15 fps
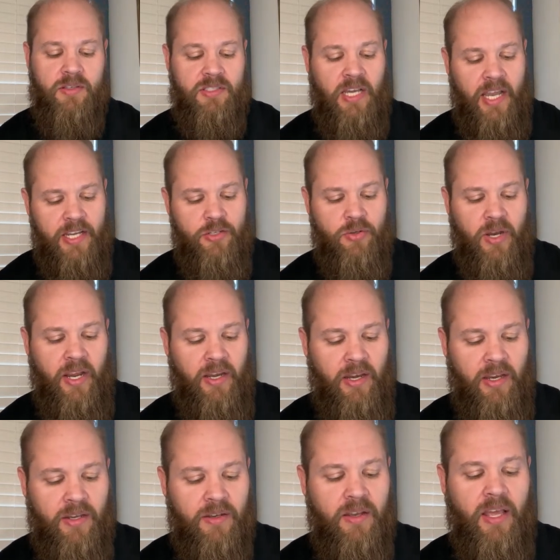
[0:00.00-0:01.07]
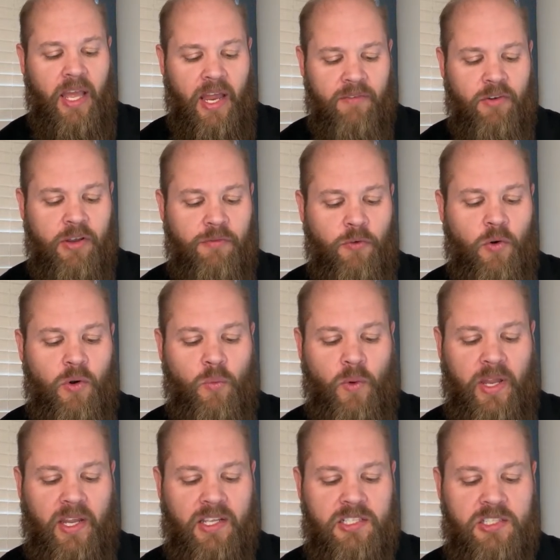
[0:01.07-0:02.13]
titrating every four
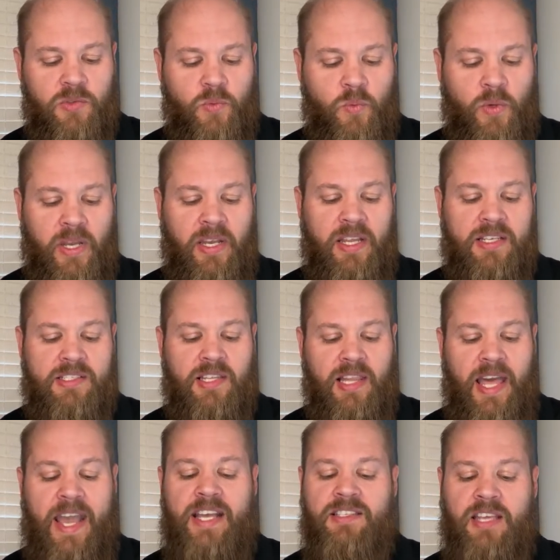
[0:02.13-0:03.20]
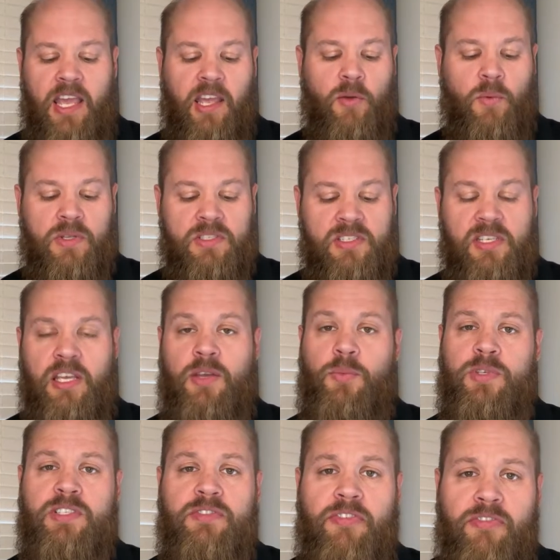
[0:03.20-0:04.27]
weeks when his last A1C
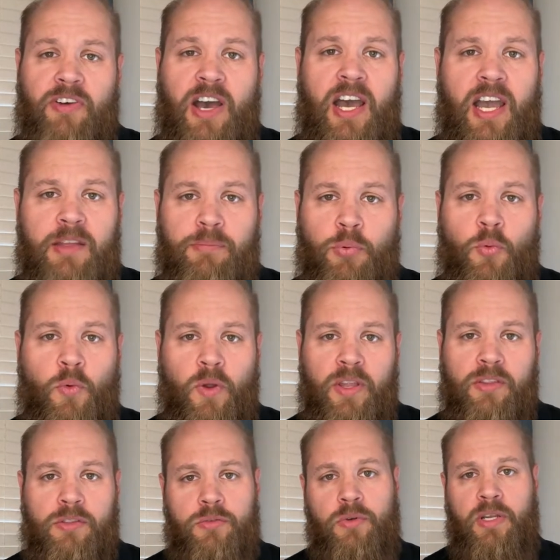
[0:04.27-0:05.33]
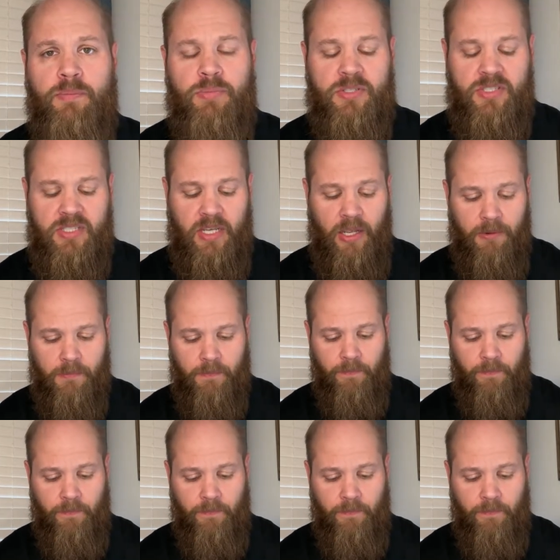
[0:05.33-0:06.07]
was 5.3%